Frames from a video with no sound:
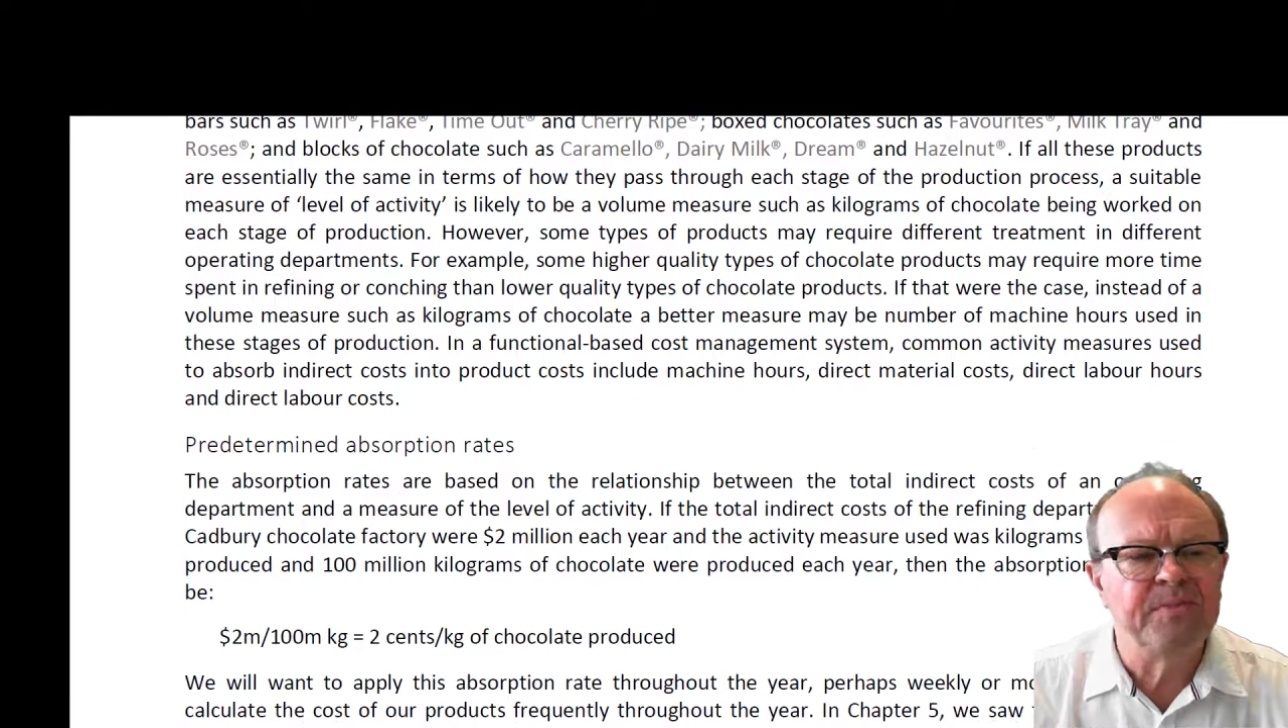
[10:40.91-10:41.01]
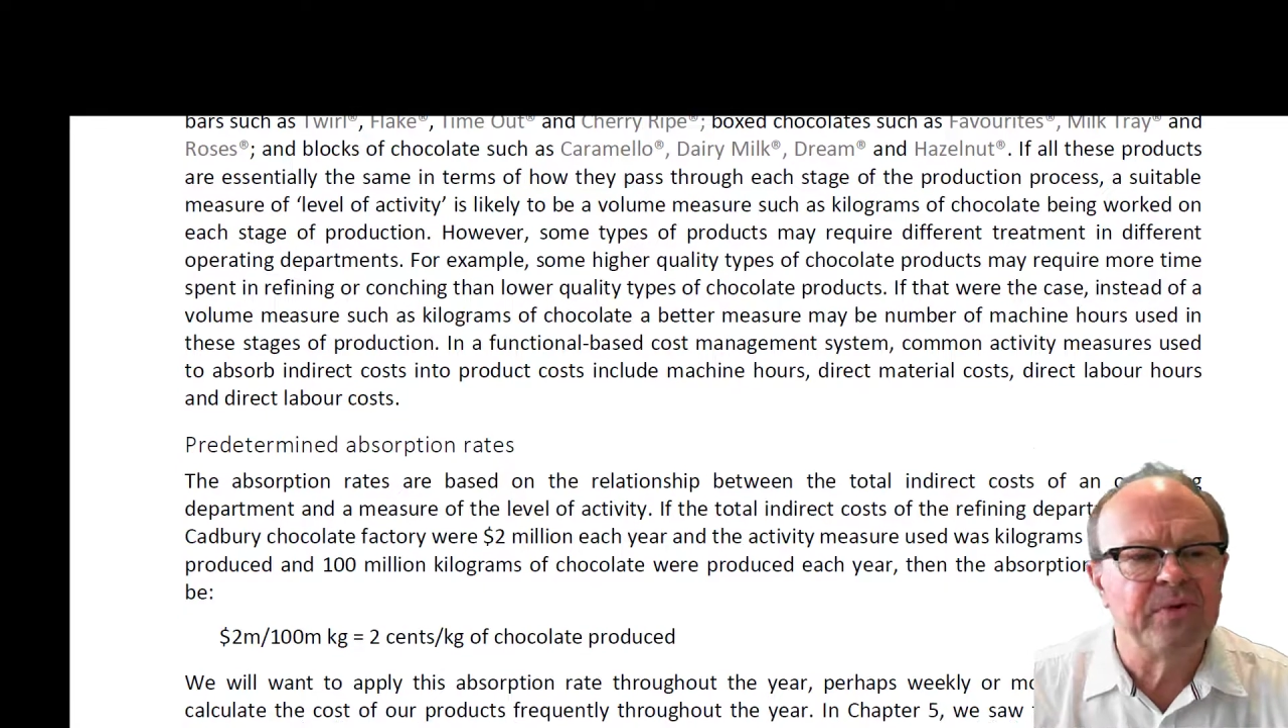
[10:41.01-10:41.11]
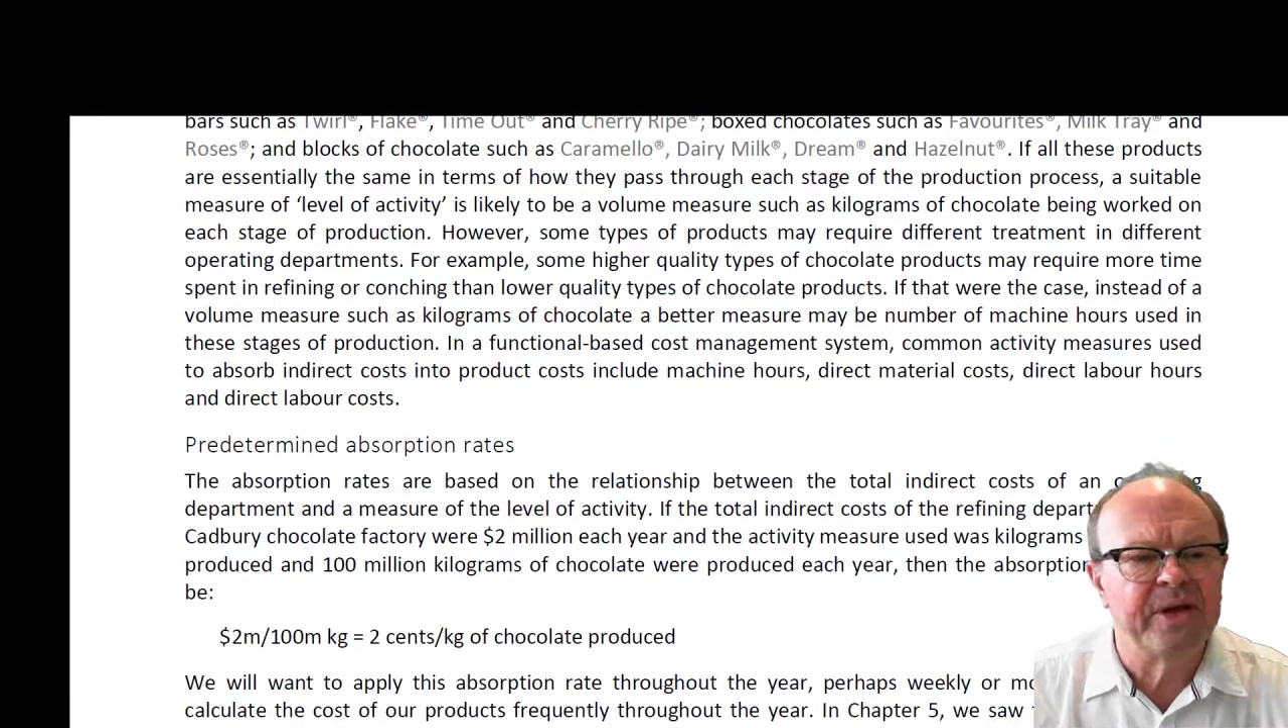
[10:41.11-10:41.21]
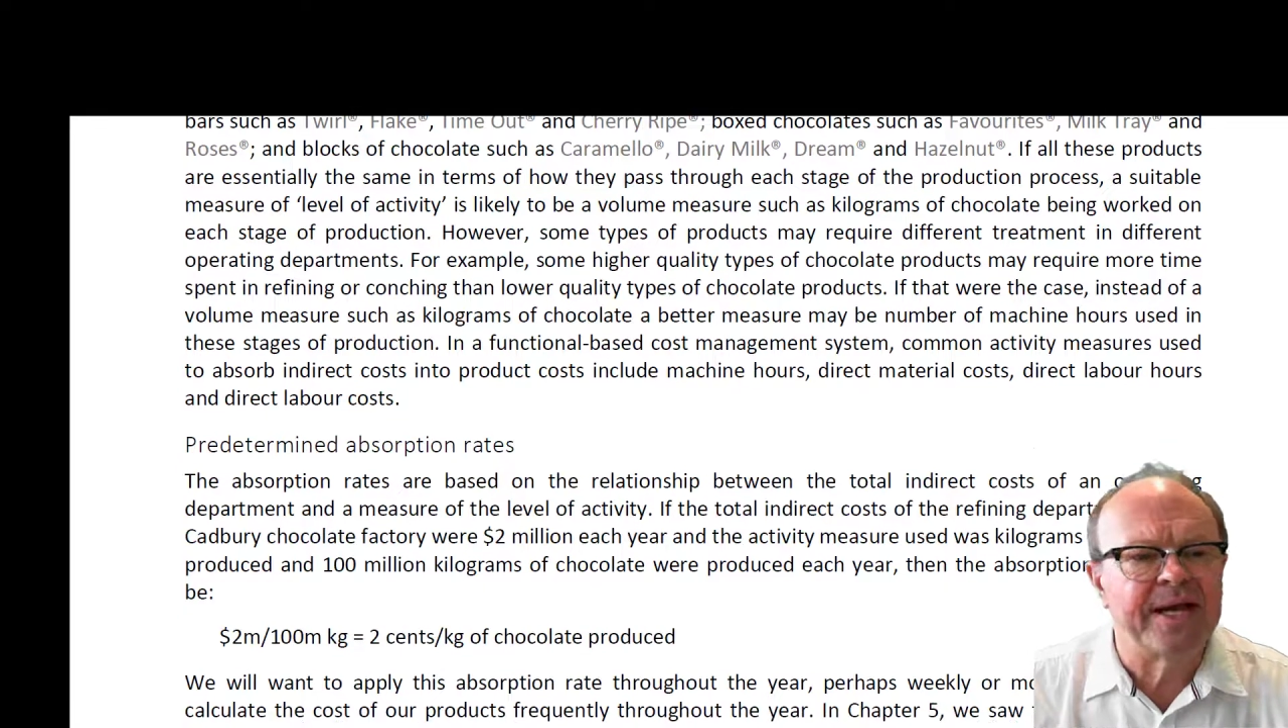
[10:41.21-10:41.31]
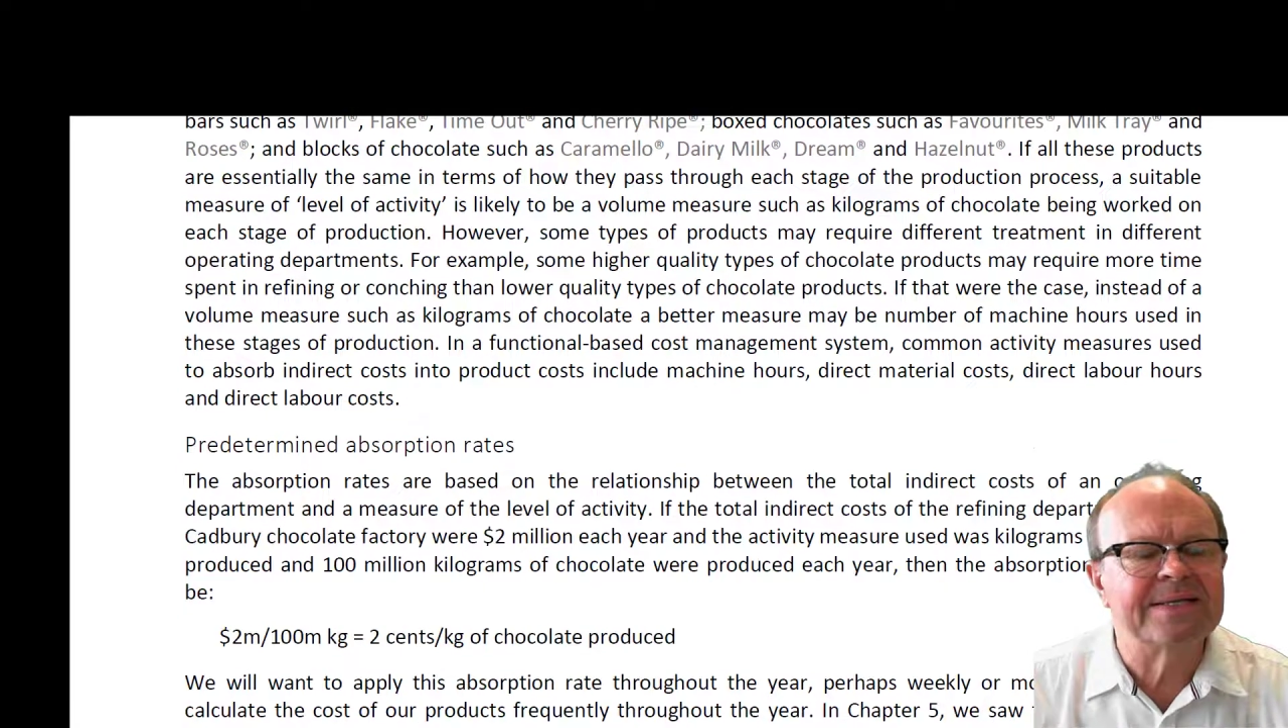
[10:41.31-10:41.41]

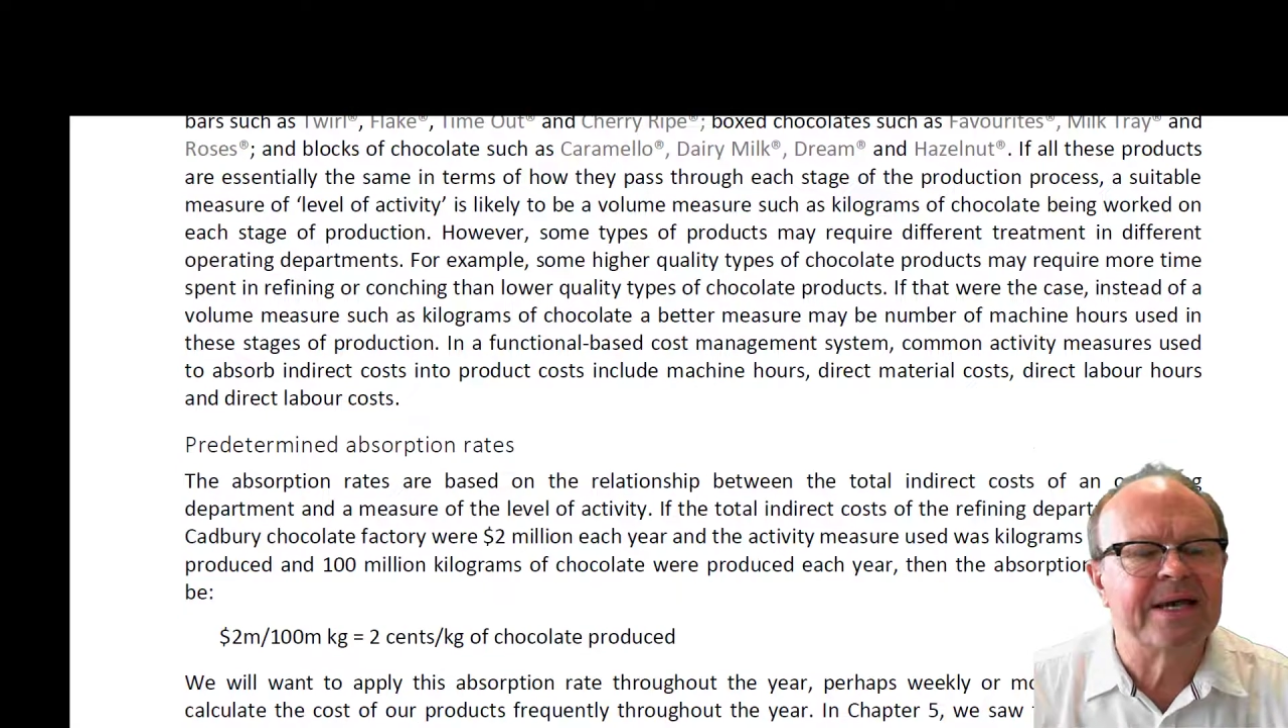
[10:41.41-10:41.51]
products